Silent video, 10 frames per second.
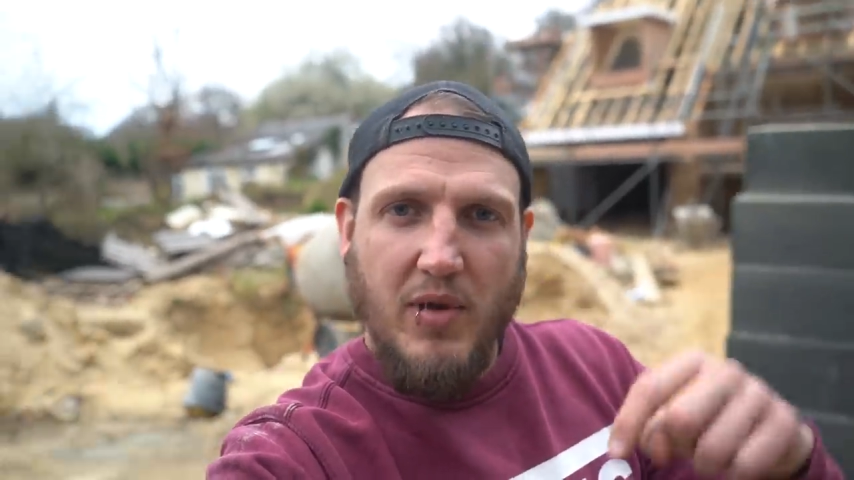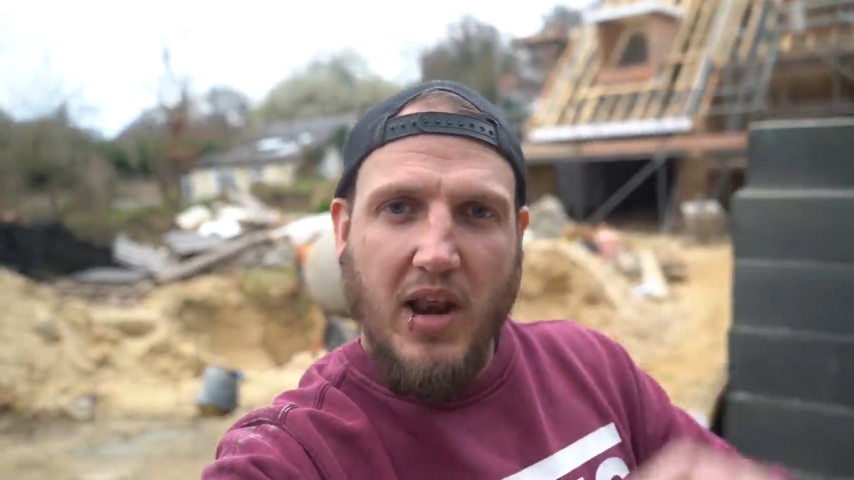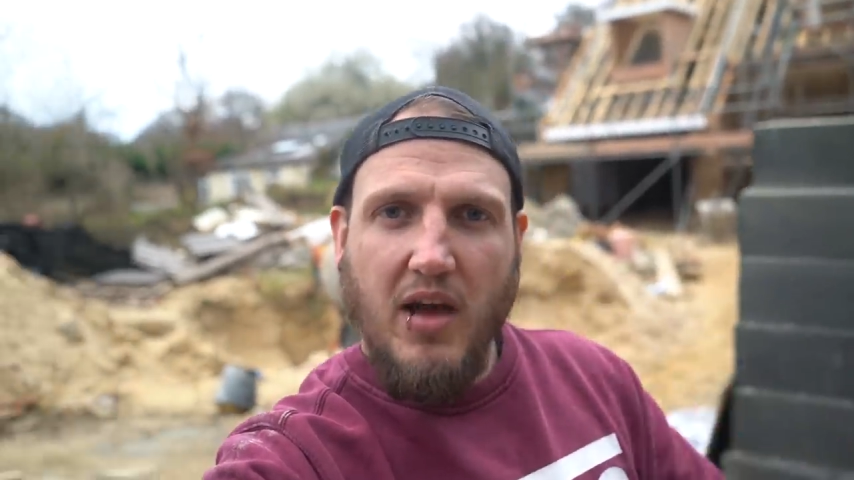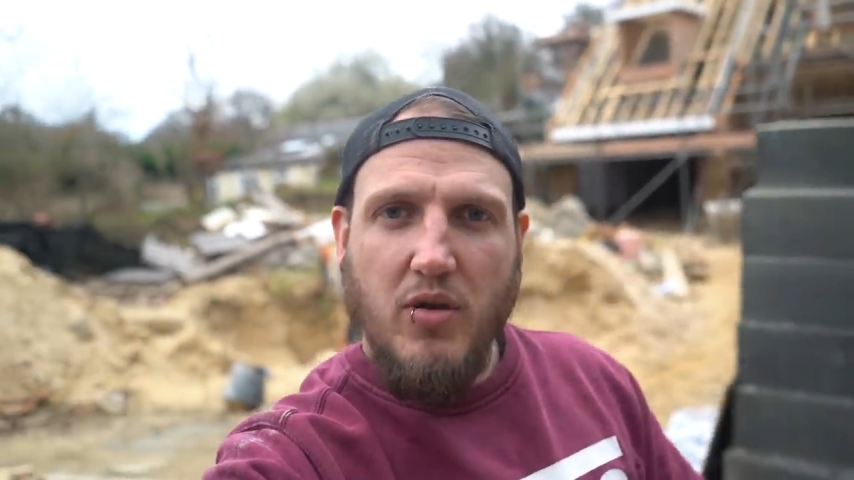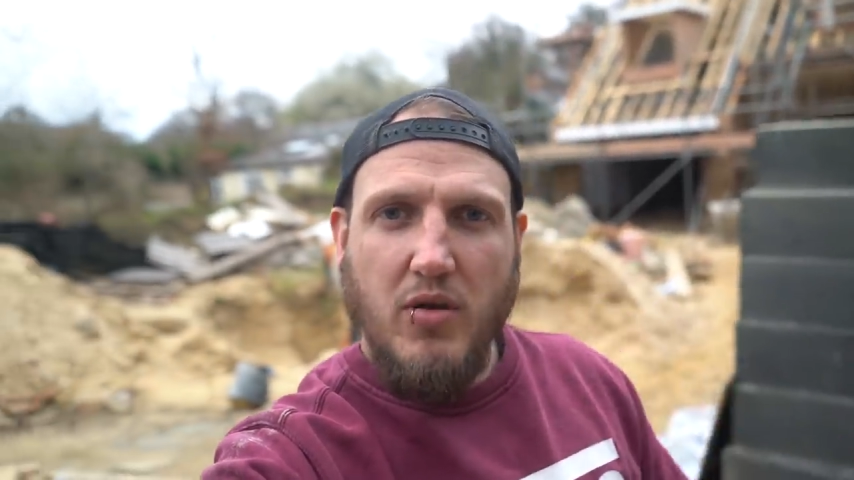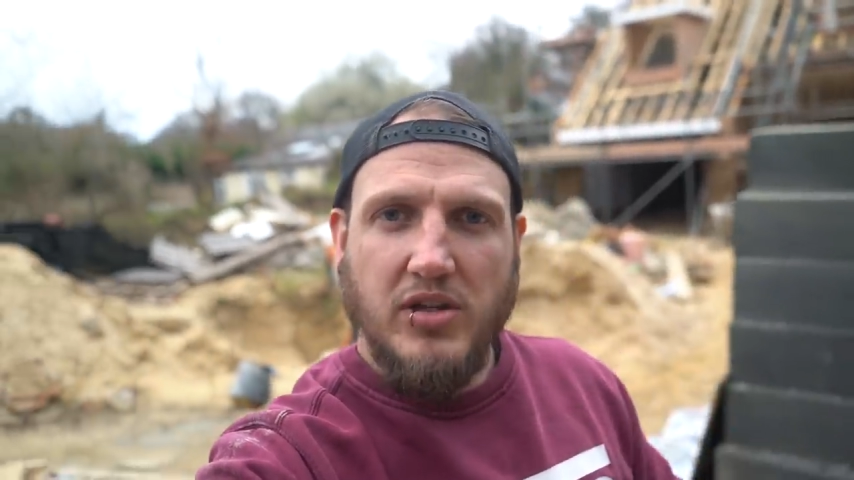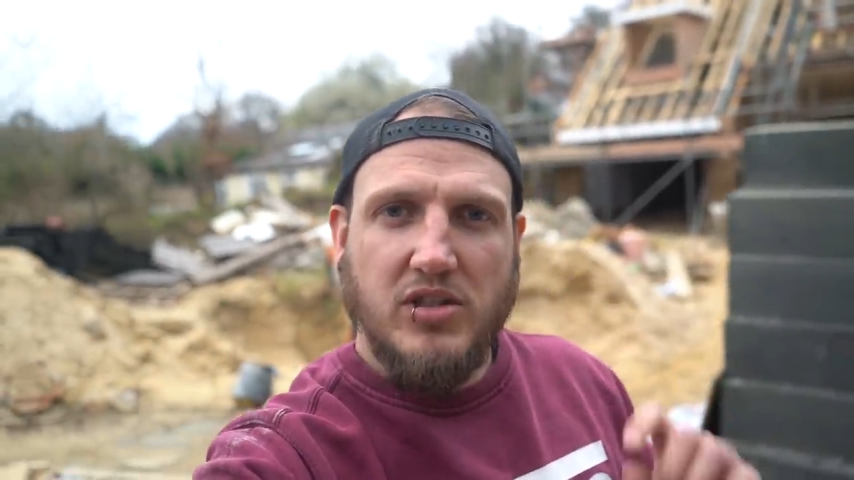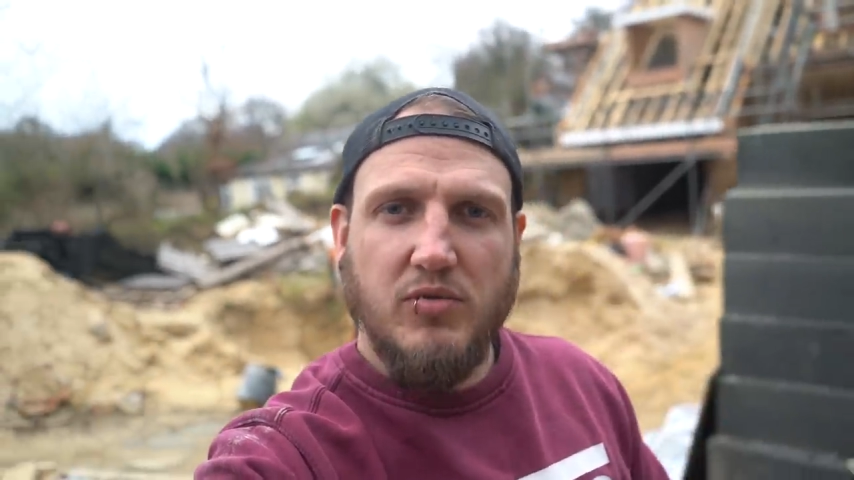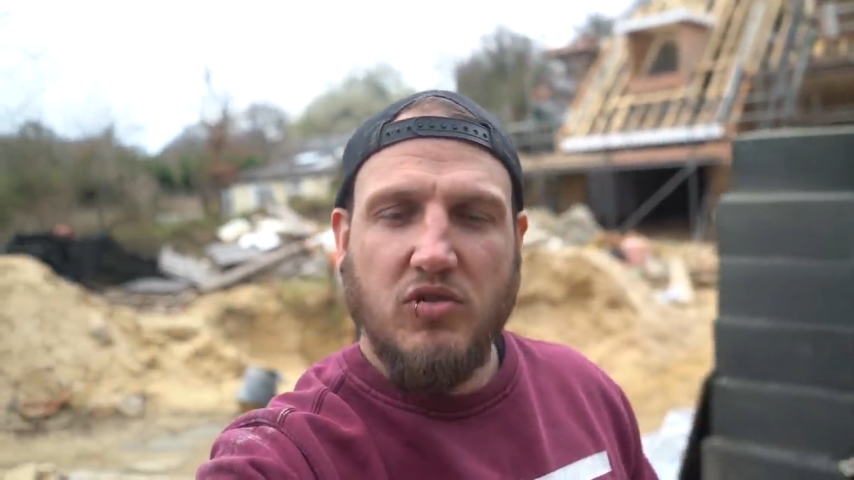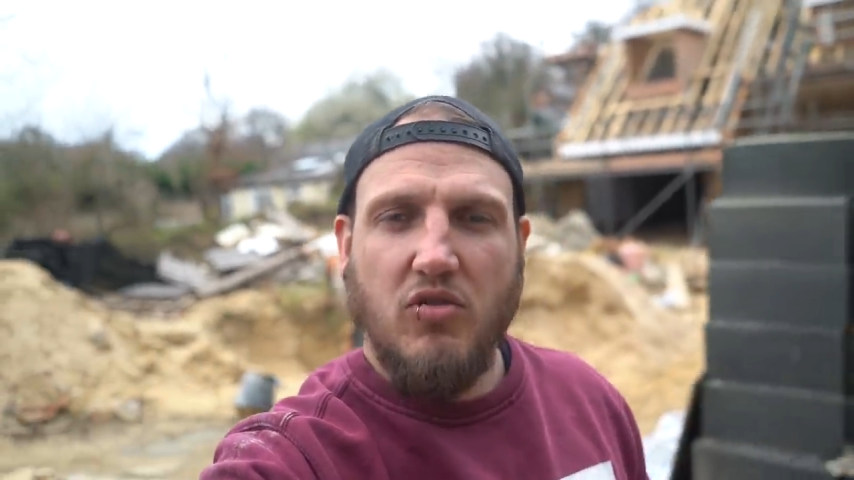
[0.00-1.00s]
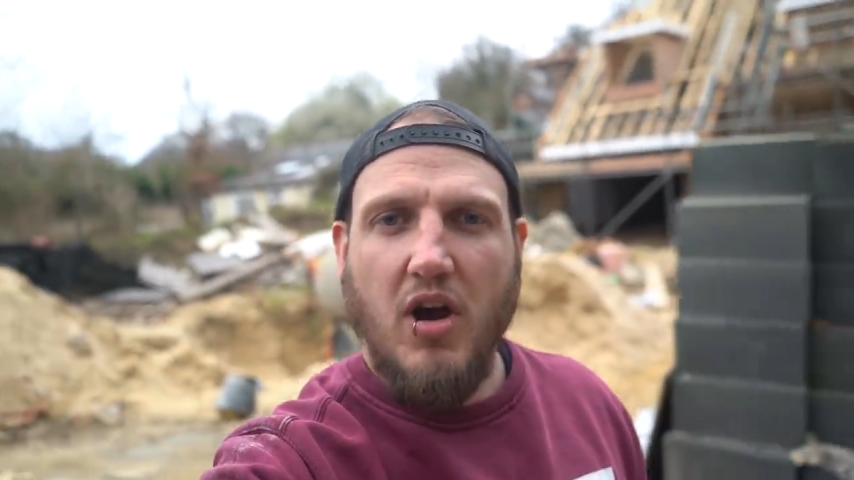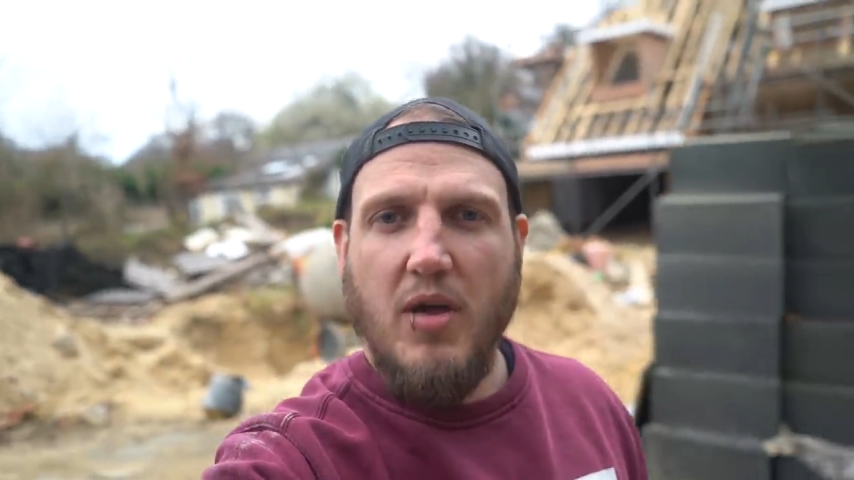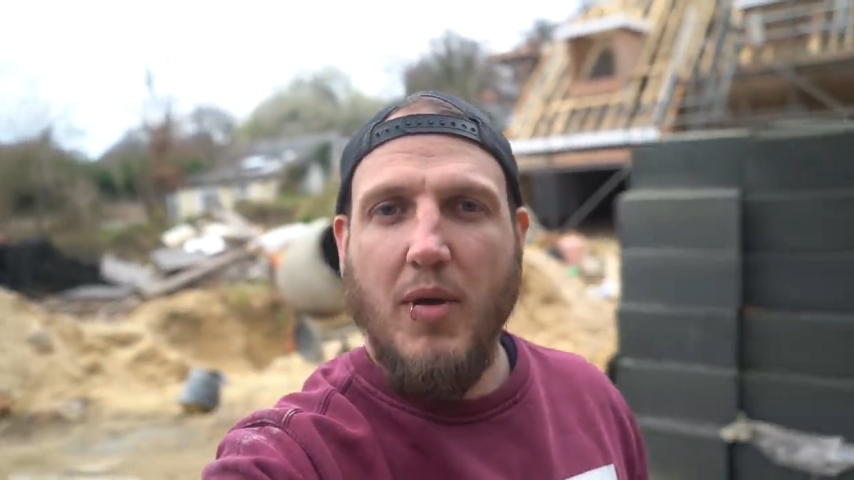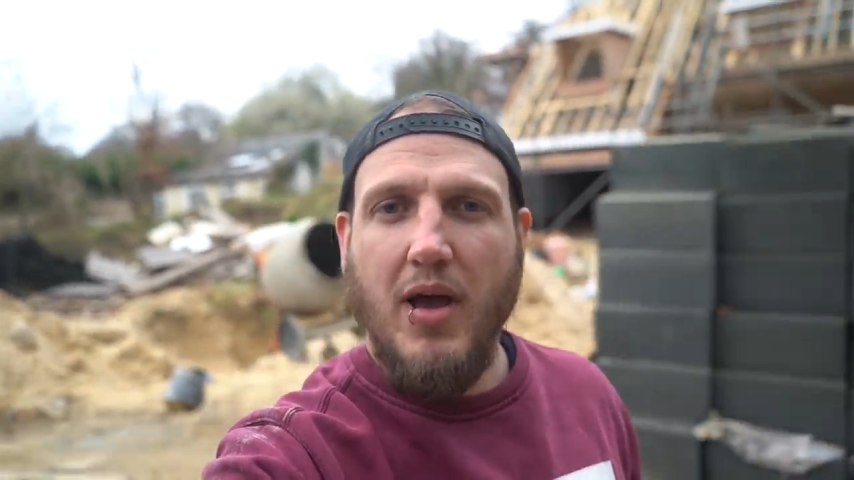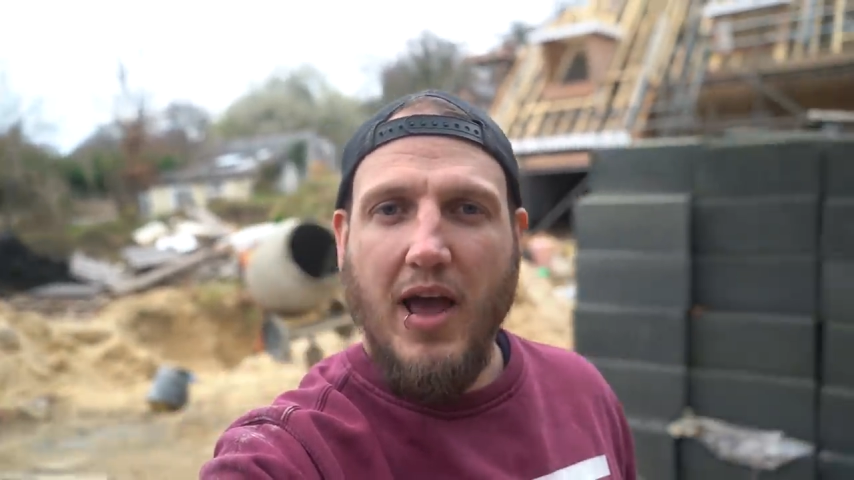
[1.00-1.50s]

below, subscribe,